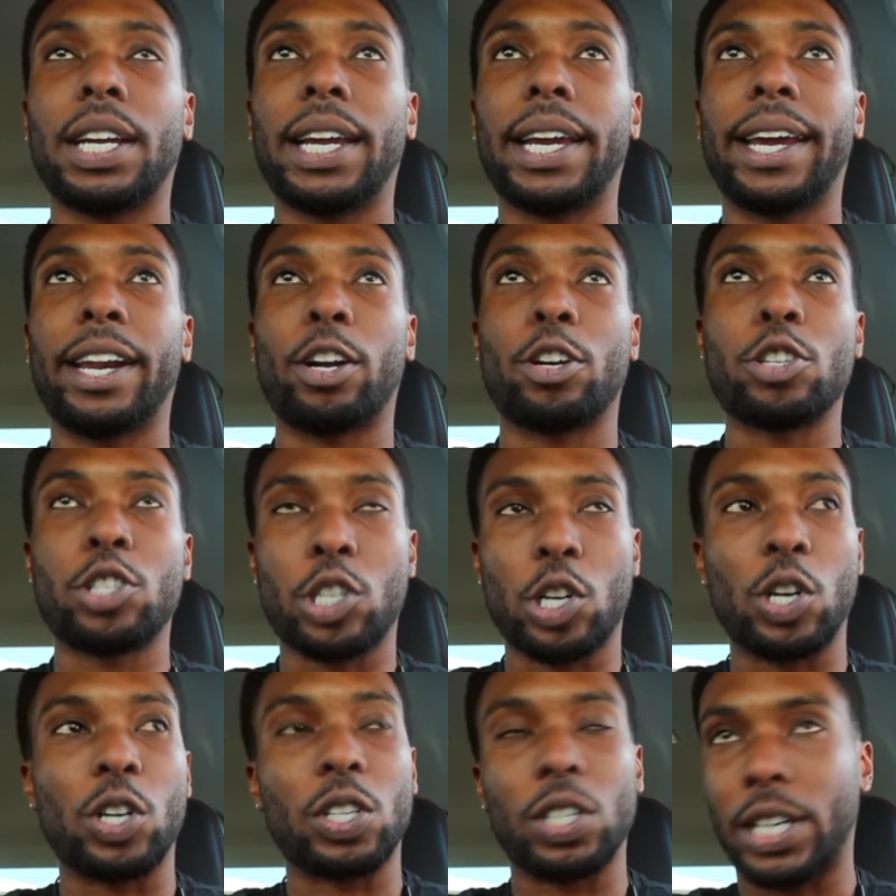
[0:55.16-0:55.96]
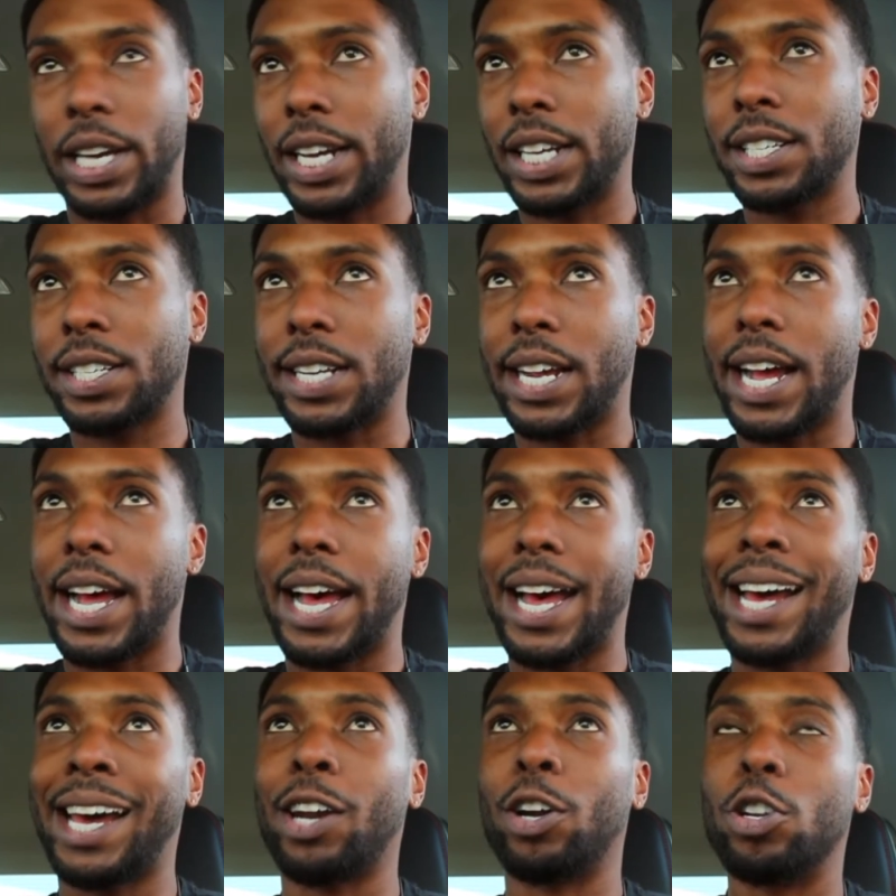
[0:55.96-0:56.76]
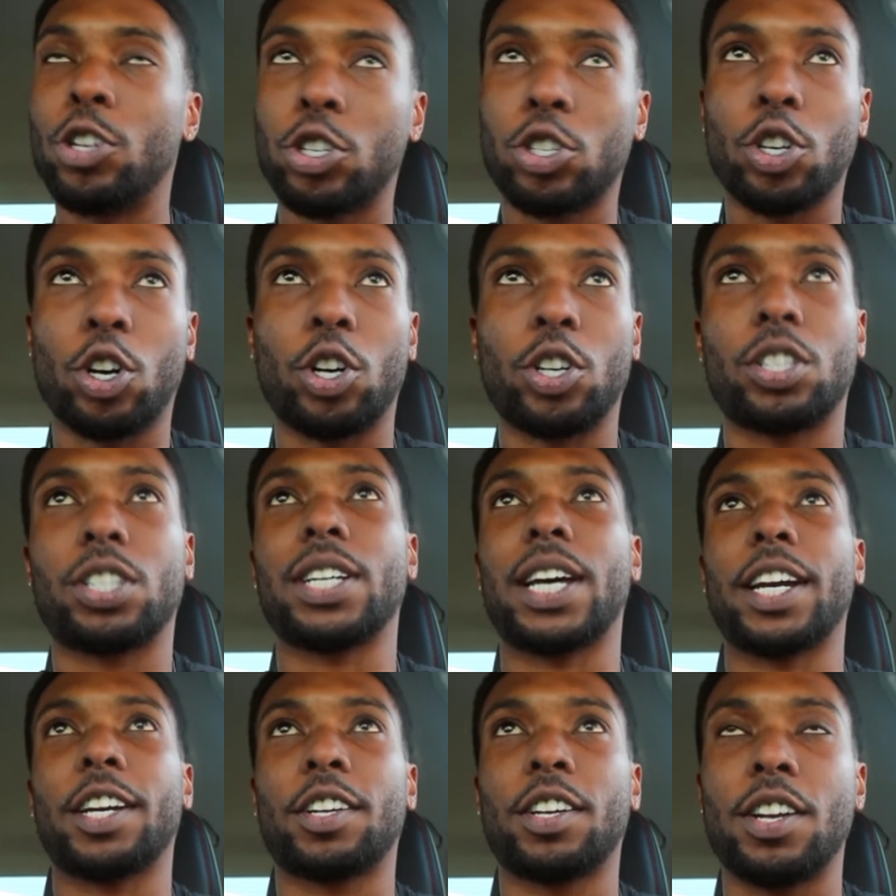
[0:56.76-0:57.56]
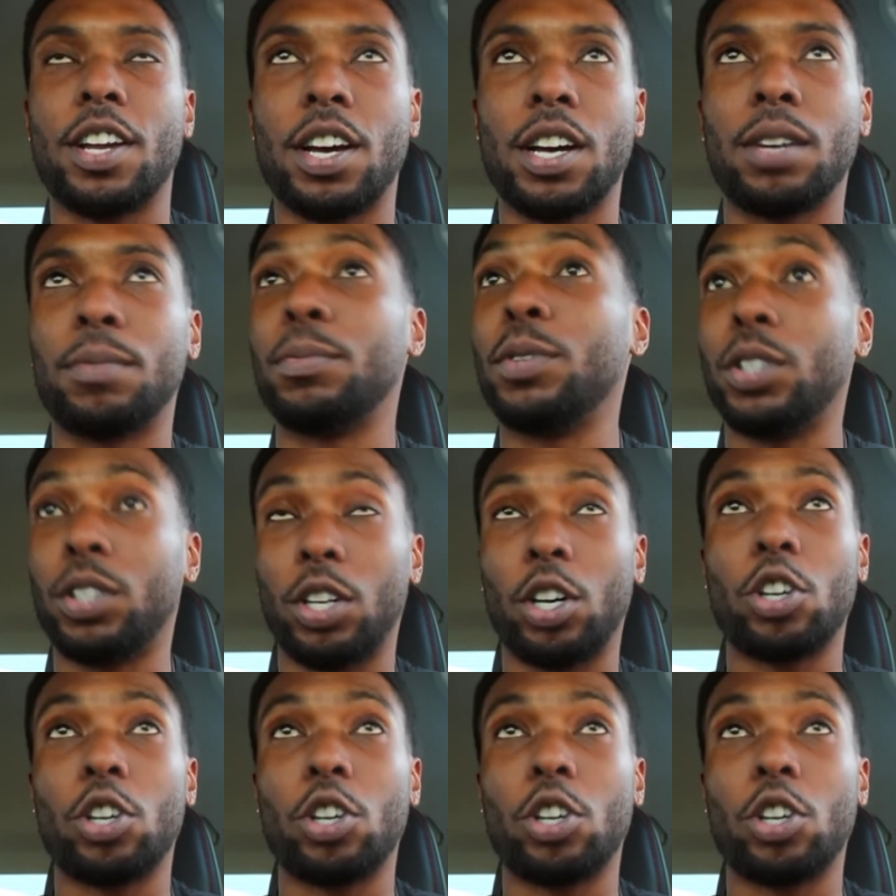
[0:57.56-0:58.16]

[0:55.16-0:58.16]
And on songs like Sad, on songs like Numb,